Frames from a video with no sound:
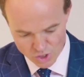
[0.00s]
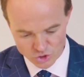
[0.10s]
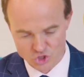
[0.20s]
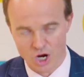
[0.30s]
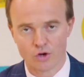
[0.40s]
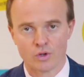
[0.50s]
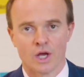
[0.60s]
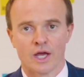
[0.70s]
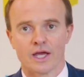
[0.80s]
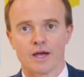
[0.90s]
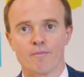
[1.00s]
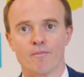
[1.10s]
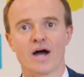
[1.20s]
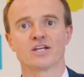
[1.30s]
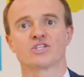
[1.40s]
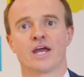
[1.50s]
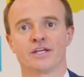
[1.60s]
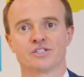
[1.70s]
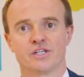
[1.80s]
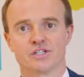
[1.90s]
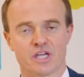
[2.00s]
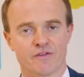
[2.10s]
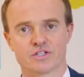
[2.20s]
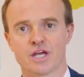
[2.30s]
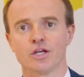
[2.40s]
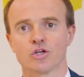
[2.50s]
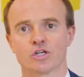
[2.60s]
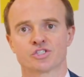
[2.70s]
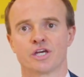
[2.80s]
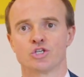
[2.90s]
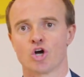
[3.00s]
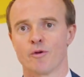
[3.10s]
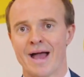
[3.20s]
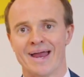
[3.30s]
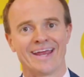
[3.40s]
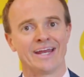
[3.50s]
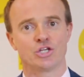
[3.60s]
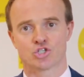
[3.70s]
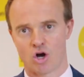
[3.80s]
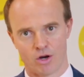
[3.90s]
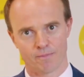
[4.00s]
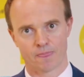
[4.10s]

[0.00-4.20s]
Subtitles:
So my understanding is this: if a tenant lost their job at any time,